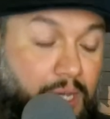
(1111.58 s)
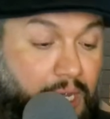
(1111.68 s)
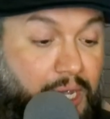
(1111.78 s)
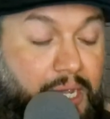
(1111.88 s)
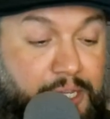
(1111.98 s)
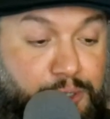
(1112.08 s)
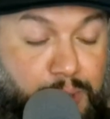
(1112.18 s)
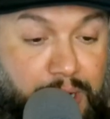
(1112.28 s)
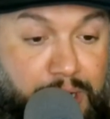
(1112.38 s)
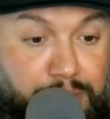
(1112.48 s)
yeah, and,
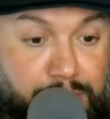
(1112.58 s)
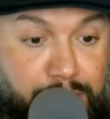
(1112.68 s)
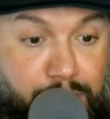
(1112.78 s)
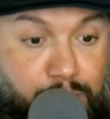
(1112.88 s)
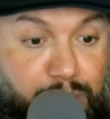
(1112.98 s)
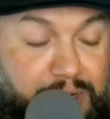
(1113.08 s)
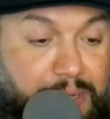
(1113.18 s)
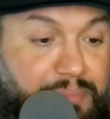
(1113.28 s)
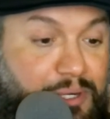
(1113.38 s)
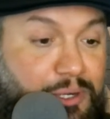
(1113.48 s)
you, and you, you bring
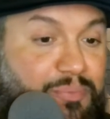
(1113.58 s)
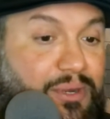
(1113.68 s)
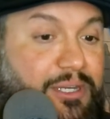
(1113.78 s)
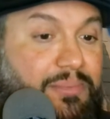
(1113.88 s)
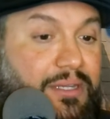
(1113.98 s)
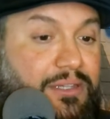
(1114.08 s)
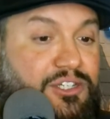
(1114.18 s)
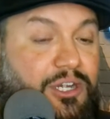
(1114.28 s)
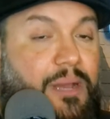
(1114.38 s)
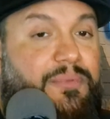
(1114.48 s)
up a good point about the
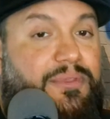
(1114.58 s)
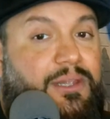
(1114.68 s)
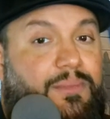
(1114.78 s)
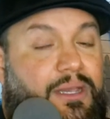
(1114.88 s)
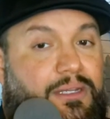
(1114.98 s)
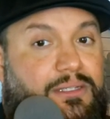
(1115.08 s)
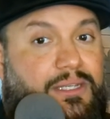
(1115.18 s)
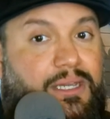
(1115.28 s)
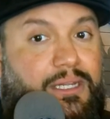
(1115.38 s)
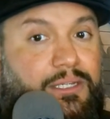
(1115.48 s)
job thing, man. Is
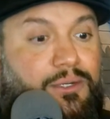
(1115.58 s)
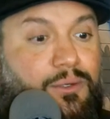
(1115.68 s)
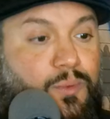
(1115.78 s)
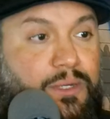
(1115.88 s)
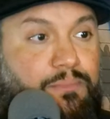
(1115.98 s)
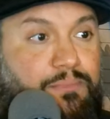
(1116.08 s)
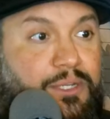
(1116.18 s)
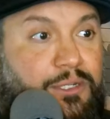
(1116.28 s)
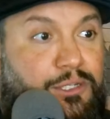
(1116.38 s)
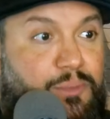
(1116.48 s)
that you know when
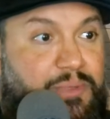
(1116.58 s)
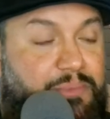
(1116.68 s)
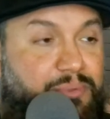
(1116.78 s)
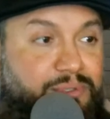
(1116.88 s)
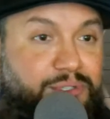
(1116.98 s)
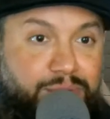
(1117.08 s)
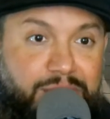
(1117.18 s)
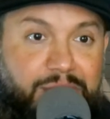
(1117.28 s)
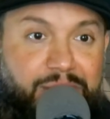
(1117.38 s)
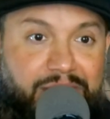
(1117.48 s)
the new people do
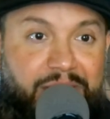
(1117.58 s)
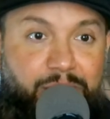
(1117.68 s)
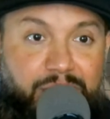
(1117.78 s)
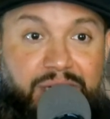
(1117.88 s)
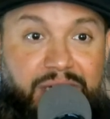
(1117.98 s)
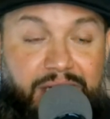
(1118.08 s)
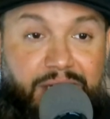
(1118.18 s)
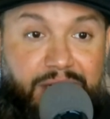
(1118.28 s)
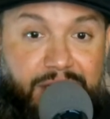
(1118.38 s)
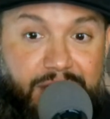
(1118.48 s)
come in, they bring th
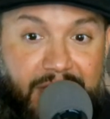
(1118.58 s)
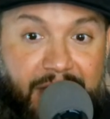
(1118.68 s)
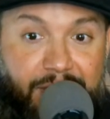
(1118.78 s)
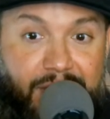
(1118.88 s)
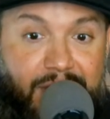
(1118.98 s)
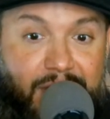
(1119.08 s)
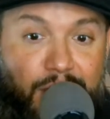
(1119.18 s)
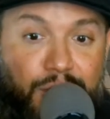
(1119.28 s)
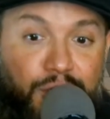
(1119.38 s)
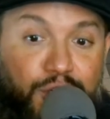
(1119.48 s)
that
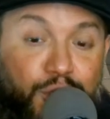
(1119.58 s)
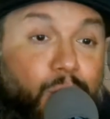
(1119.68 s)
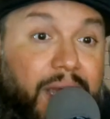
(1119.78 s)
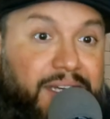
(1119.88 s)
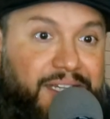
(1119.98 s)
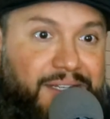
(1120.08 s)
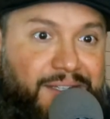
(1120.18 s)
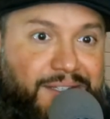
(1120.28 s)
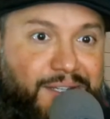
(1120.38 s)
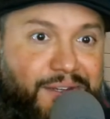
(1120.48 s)
the new
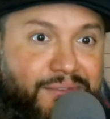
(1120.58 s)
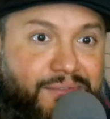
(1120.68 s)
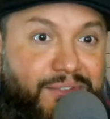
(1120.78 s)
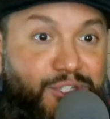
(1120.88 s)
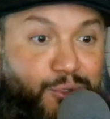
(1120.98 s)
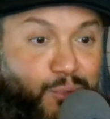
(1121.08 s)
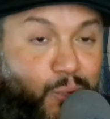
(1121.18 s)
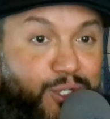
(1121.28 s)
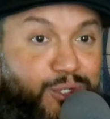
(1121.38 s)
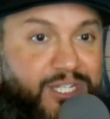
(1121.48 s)
ideas of you
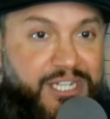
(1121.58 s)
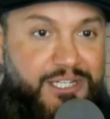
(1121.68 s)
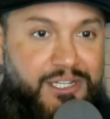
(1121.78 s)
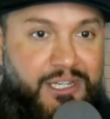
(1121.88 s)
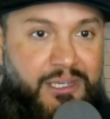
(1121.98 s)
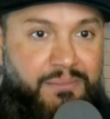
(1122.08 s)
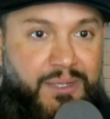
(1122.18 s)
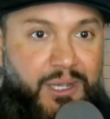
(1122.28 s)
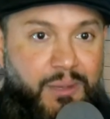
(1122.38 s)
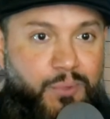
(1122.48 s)
what you're teaching them,
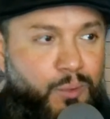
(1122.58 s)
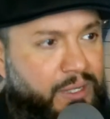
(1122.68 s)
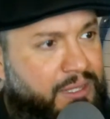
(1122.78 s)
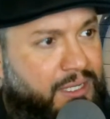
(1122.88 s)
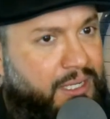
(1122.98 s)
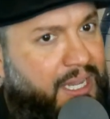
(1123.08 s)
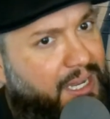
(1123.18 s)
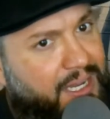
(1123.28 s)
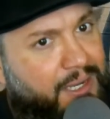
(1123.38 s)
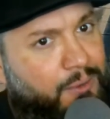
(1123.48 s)
but with a
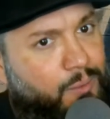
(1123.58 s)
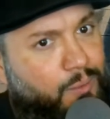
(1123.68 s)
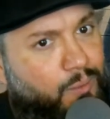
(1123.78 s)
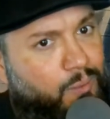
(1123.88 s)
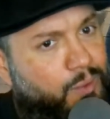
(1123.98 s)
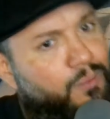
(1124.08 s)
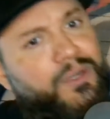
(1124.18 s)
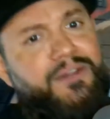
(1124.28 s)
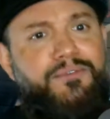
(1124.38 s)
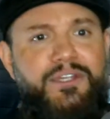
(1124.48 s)
hey, well,
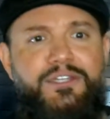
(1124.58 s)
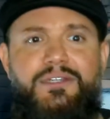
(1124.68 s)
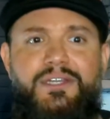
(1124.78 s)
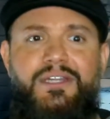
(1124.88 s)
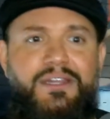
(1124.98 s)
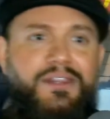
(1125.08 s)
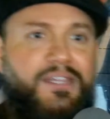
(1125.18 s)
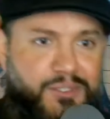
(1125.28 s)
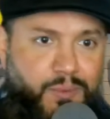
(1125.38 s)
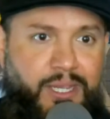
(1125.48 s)
what if we did it
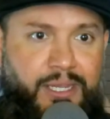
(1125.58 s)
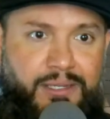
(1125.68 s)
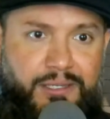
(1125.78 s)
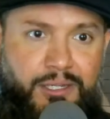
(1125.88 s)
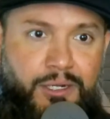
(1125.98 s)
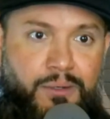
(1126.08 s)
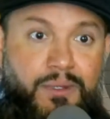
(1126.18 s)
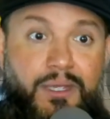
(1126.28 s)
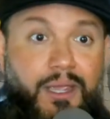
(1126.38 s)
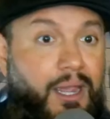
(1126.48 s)
this way? You know?
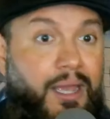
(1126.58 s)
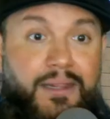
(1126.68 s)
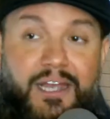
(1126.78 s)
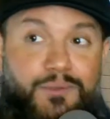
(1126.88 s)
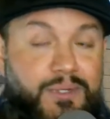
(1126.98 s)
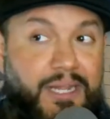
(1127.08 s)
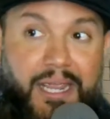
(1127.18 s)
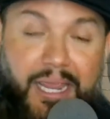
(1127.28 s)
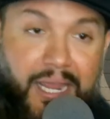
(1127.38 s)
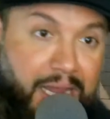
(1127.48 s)
Yeah. And that's what
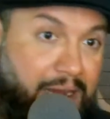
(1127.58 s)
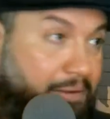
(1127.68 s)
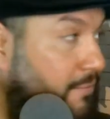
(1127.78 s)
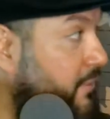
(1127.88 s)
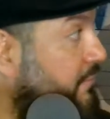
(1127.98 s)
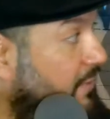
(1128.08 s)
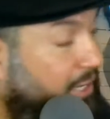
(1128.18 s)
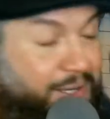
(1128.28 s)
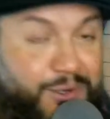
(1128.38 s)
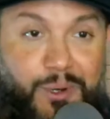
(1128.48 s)
every
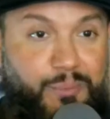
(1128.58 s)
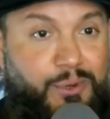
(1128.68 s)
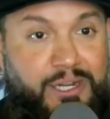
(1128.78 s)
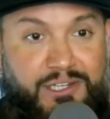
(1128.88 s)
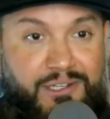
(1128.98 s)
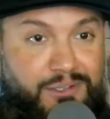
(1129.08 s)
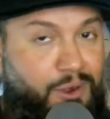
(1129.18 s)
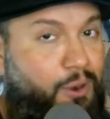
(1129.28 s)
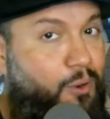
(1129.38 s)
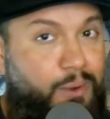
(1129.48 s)
fucking corporation is
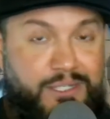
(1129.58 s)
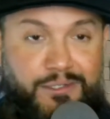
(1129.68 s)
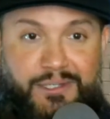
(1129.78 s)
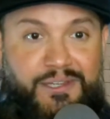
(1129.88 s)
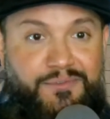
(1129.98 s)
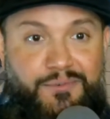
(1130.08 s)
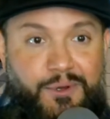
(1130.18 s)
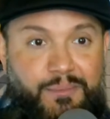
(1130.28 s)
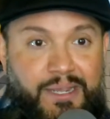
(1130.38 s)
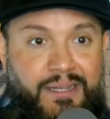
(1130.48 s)
always looking
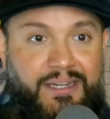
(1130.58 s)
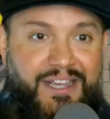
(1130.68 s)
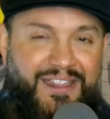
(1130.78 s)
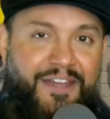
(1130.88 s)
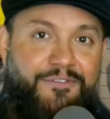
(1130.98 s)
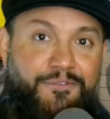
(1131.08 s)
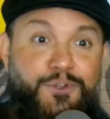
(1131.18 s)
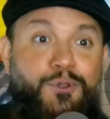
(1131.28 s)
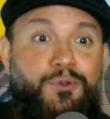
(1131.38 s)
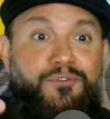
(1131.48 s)
for, man. That
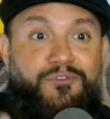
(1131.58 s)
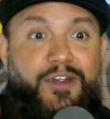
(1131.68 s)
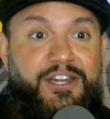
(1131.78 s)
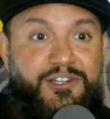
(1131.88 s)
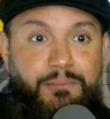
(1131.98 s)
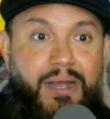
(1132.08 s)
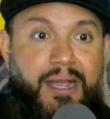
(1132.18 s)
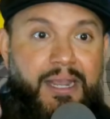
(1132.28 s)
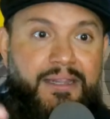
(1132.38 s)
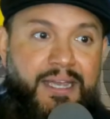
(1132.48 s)
new, fresh
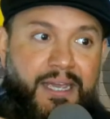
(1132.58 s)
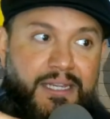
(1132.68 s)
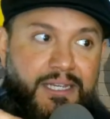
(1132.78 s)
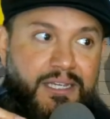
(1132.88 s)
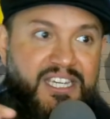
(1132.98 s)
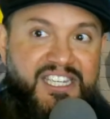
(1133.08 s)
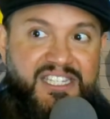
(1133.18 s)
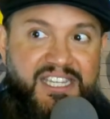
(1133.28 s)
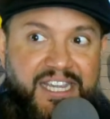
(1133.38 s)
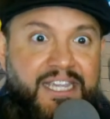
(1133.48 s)
mind that
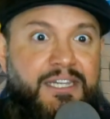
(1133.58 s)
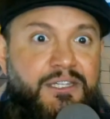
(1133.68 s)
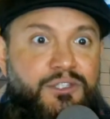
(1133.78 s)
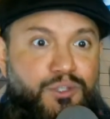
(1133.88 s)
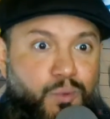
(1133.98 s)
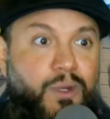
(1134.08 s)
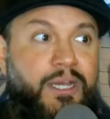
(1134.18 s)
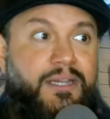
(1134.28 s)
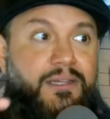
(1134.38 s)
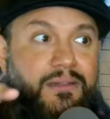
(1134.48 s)
is into what